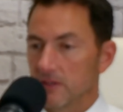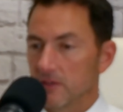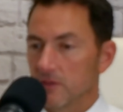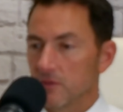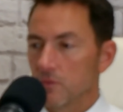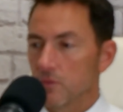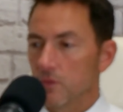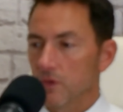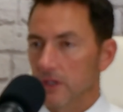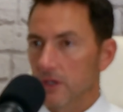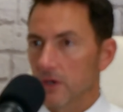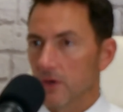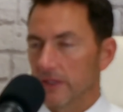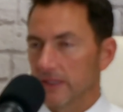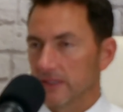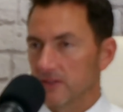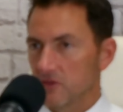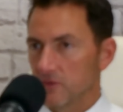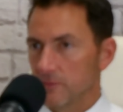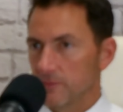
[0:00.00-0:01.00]
we're
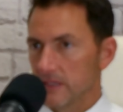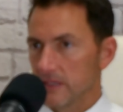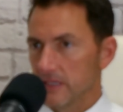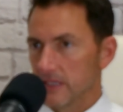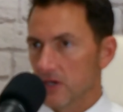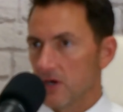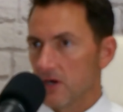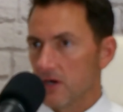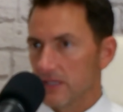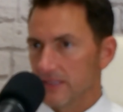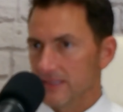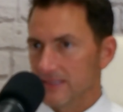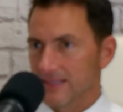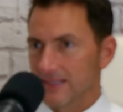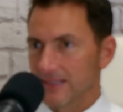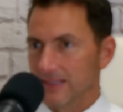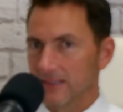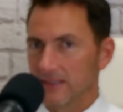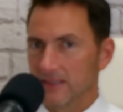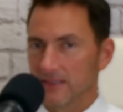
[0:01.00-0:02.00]
going to be
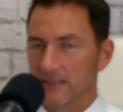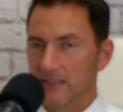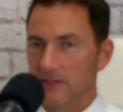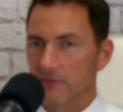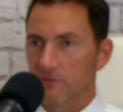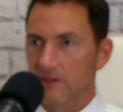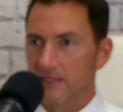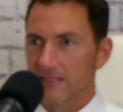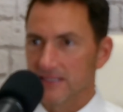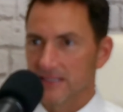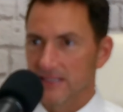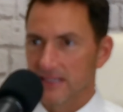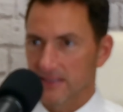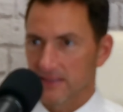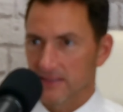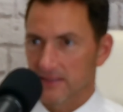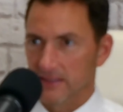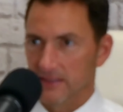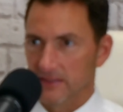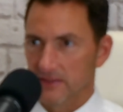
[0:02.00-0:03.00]
causing
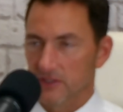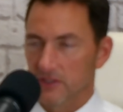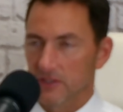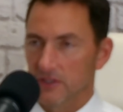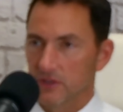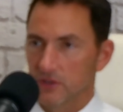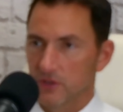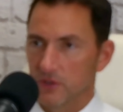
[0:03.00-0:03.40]
resistance